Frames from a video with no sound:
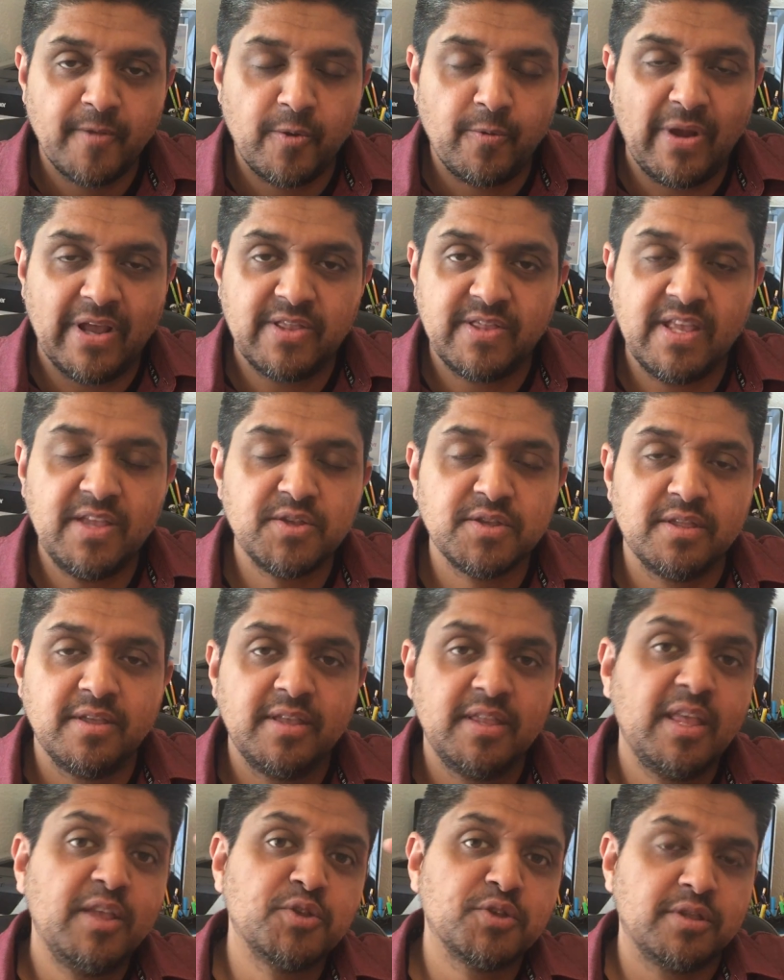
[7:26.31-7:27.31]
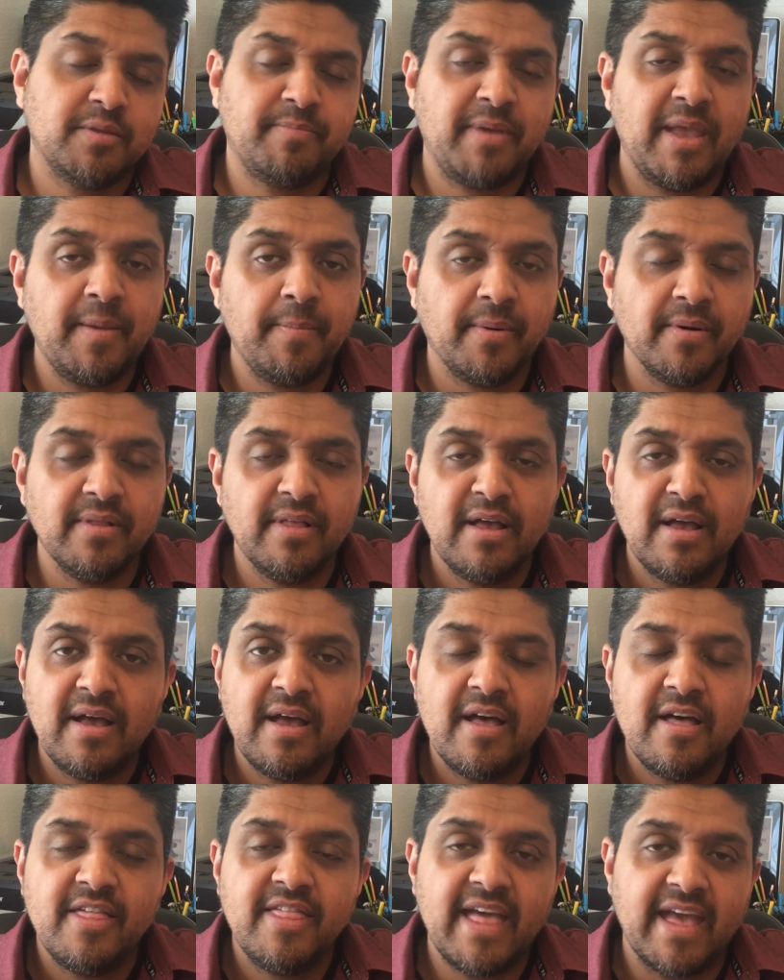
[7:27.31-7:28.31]
right? These are the people
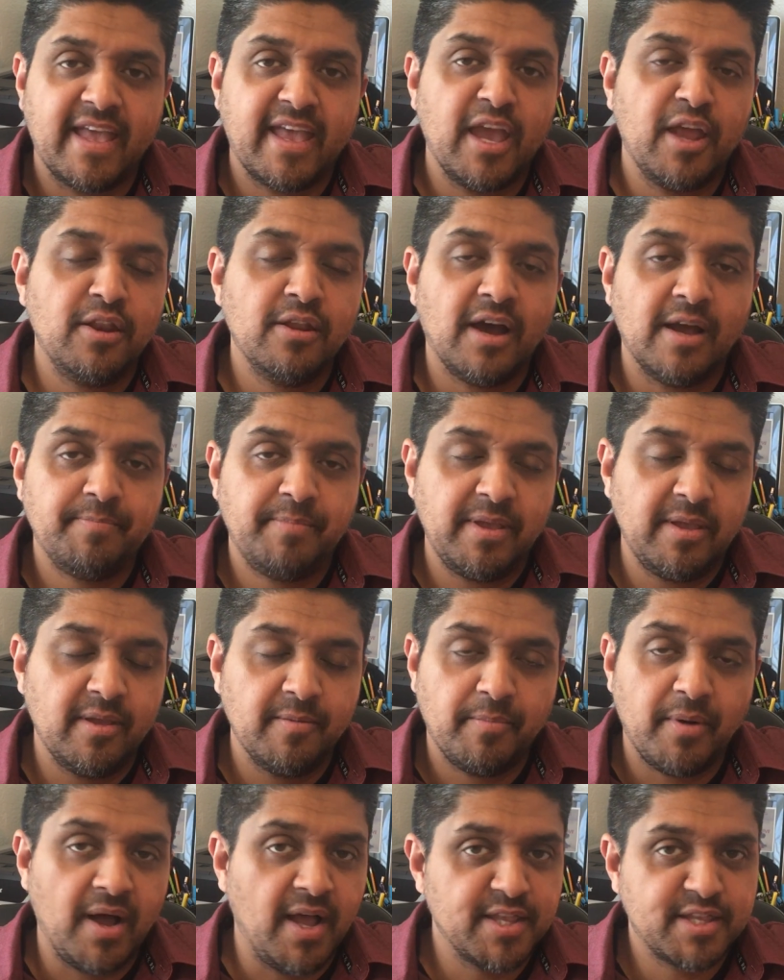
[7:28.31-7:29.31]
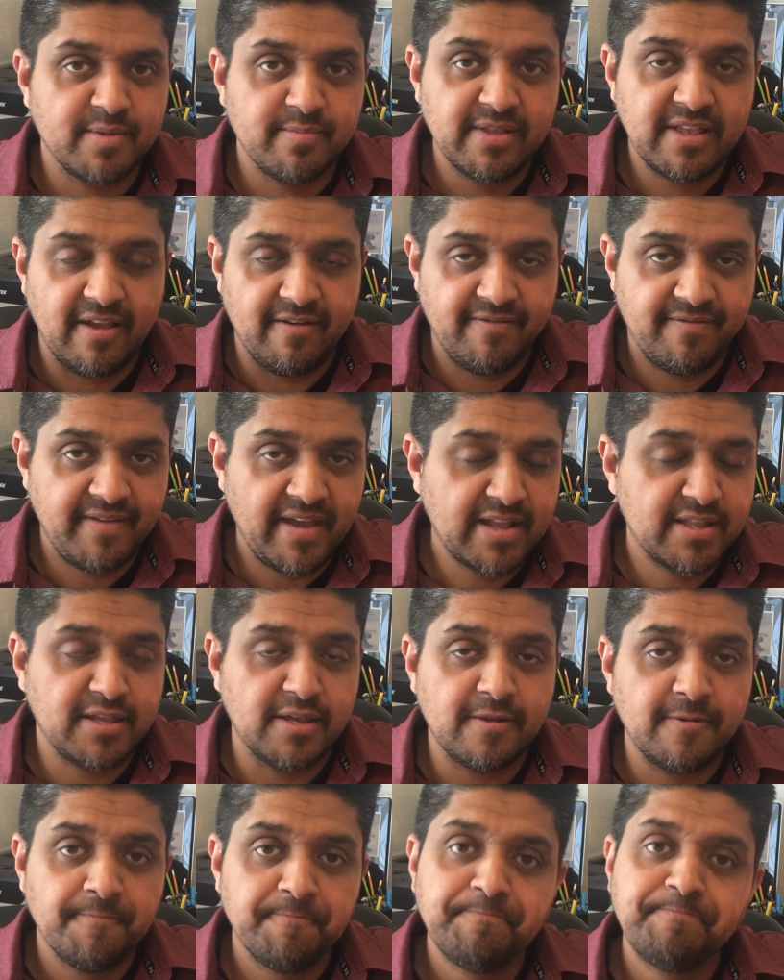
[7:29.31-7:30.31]
that cannot be possibly
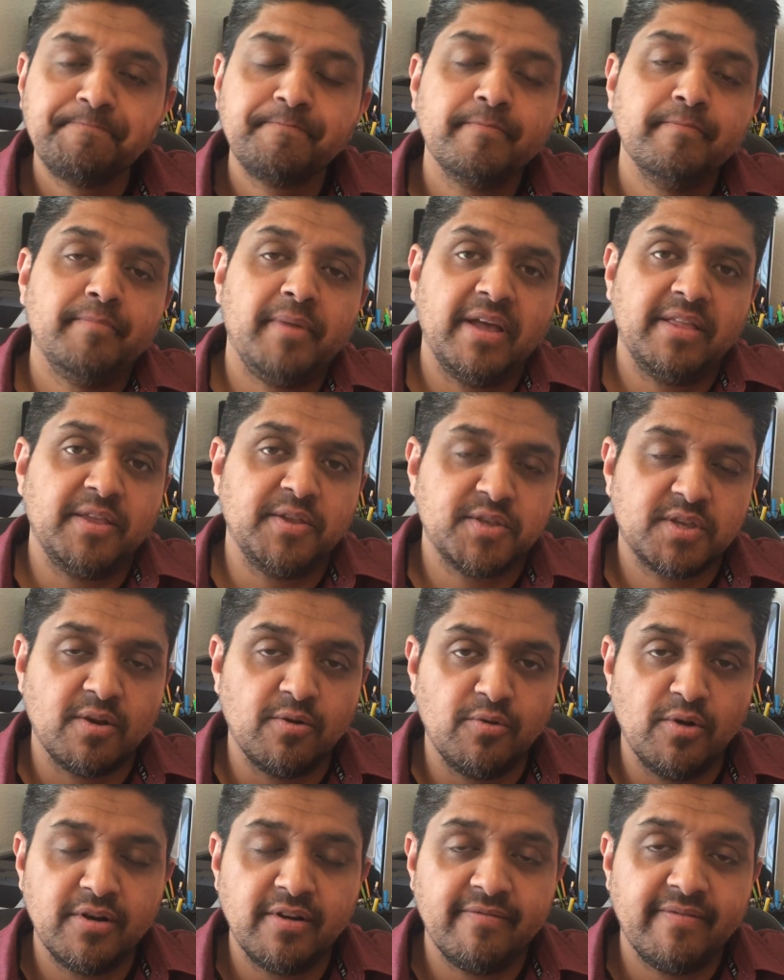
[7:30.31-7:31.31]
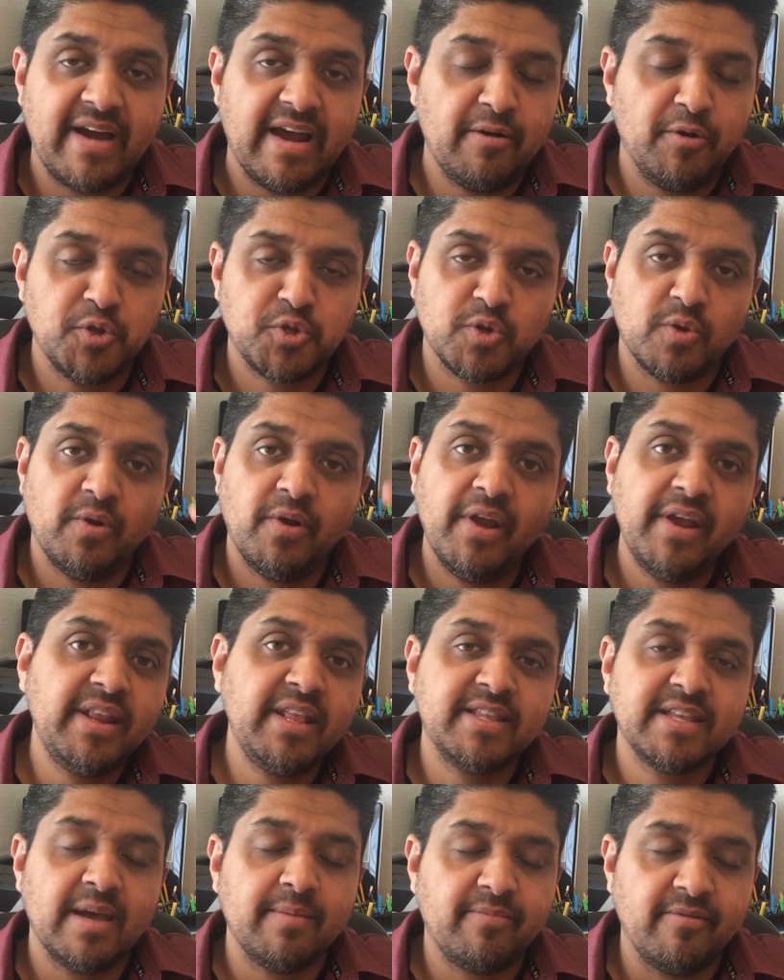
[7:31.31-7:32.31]
affected by this coronavirus or
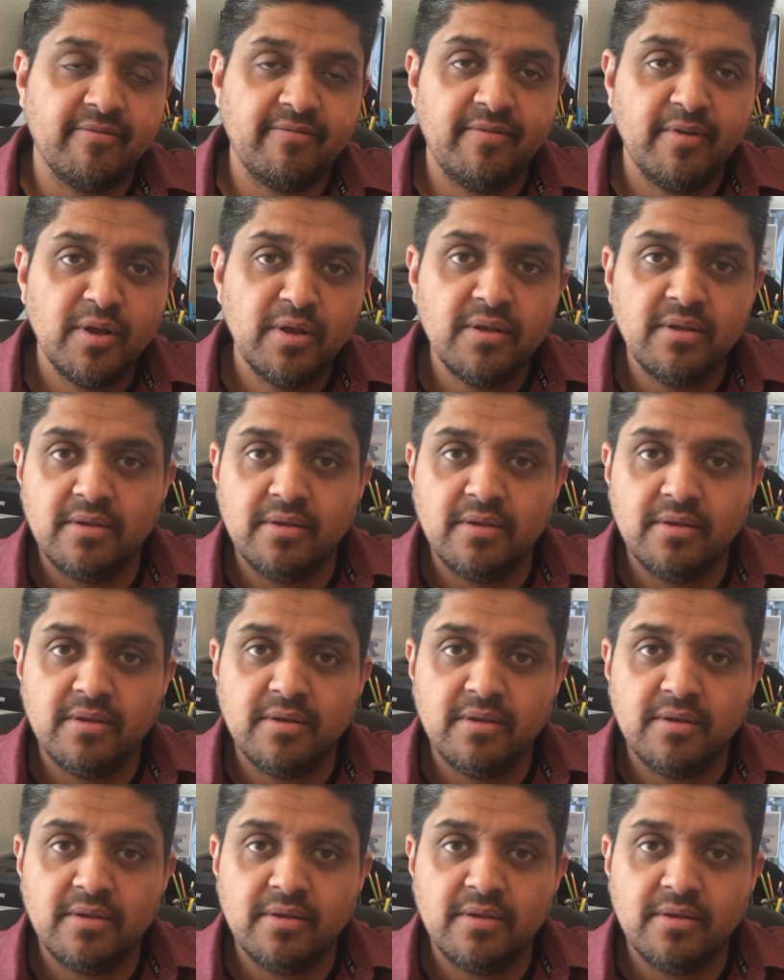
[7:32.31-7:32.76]
any type of